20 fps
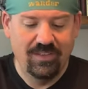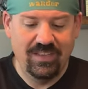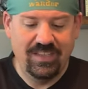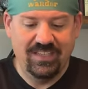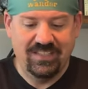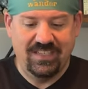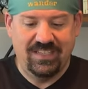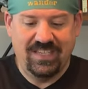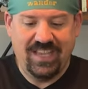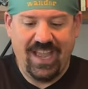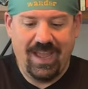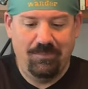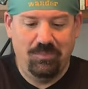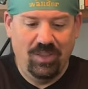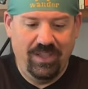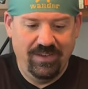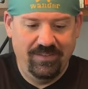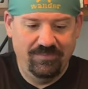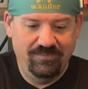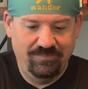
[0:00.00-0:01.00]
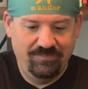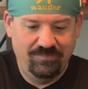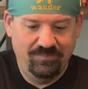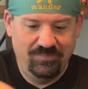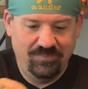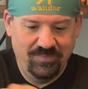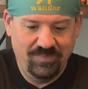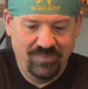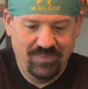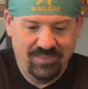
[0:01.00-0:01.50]
is a tablet.
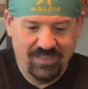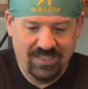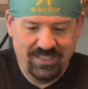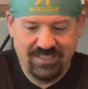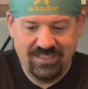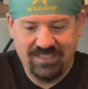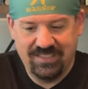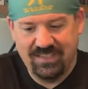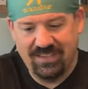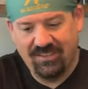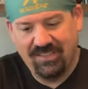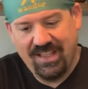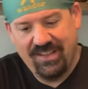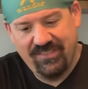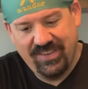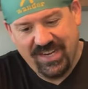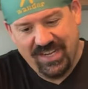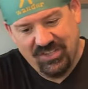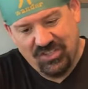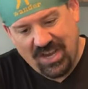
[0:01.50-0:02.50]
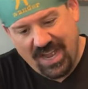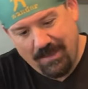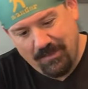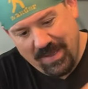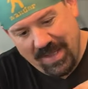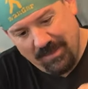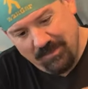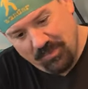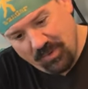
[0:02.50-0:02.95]
This is an 11 inch iPad